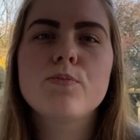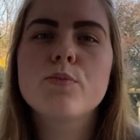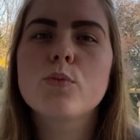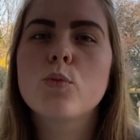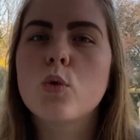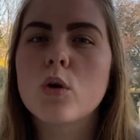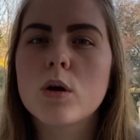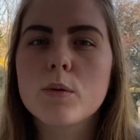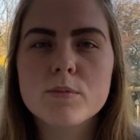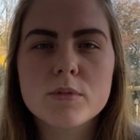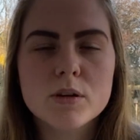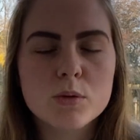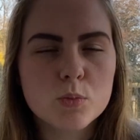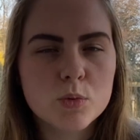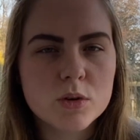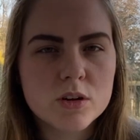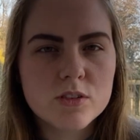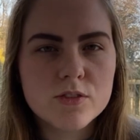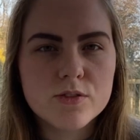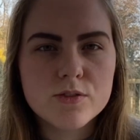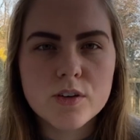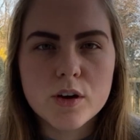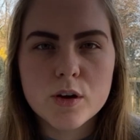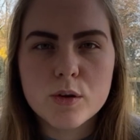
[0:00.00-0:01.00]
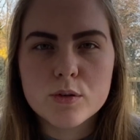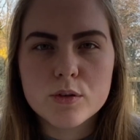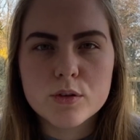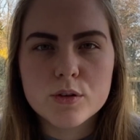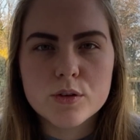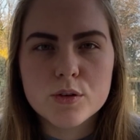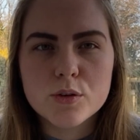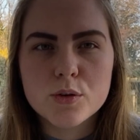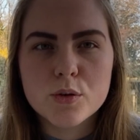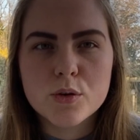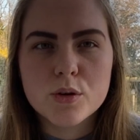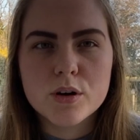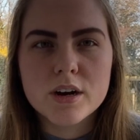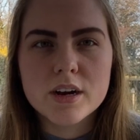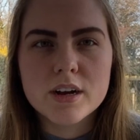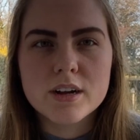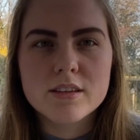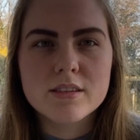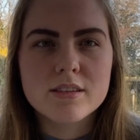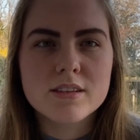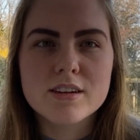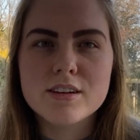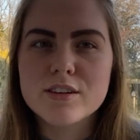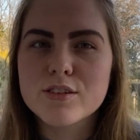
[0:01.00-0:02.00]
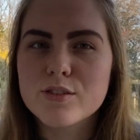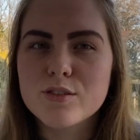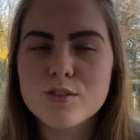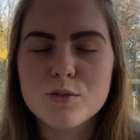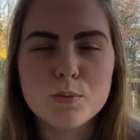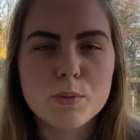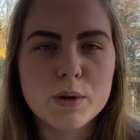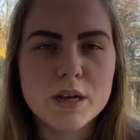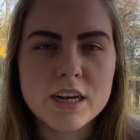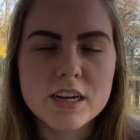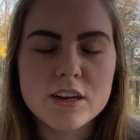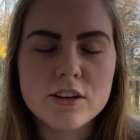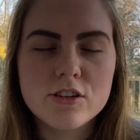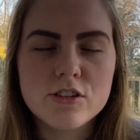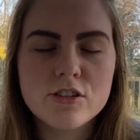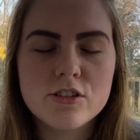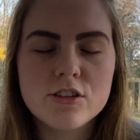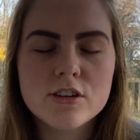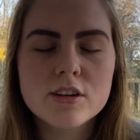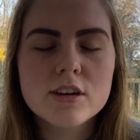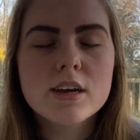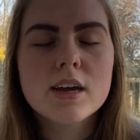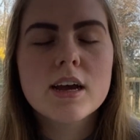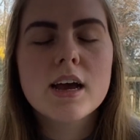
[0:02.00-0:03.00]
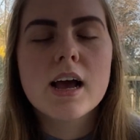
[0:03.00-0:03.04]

warmed up your vocal cords and your speech,